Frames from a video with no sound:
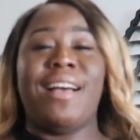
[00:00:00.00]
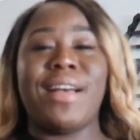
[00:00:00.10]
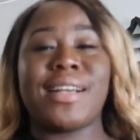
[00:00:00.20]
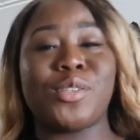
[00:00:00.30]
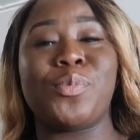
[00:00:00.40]
I've
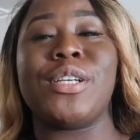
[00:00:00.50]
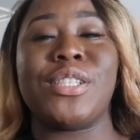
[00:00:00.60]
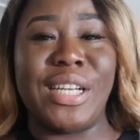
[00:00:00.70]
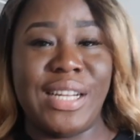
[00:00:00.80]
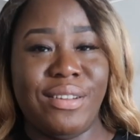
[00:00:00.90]
asked the boys
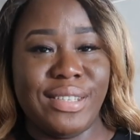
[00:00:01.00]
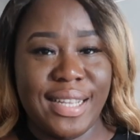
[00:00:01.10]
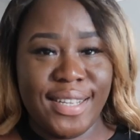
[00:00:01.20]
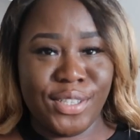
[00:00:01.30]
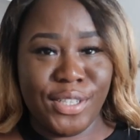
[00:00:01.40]
to get
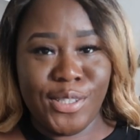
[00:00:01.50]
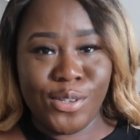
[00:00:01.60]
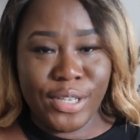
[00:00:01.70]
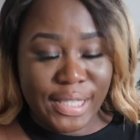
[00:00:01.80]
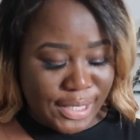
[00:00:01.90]
downstairs so the
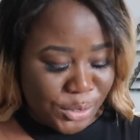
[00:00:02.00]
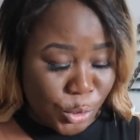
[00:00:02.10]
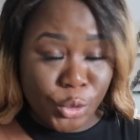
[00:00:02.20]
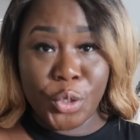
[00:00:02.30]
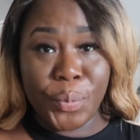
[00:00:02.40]
noise is
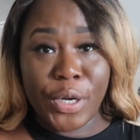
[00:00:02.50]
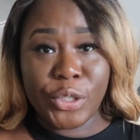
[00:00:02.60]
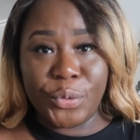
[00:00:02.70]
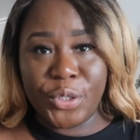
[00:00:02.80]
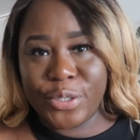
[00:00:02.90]
not too
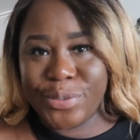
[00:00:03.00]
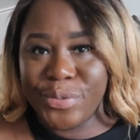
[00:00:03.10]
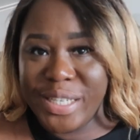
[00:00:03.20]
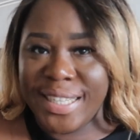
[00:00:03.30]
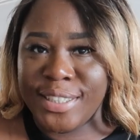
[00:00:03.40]
much. I want us to
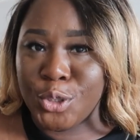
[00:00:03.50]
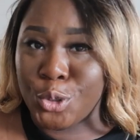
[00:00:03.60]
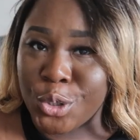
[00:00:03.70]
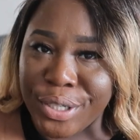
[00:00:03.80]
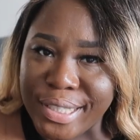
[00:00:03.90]
really
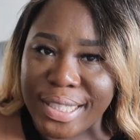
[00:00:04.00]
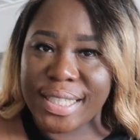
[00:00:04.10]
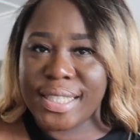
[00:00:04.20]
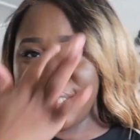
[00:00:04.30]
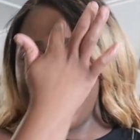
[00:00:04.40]
enjoy
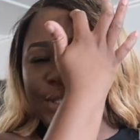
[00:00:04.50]
this, you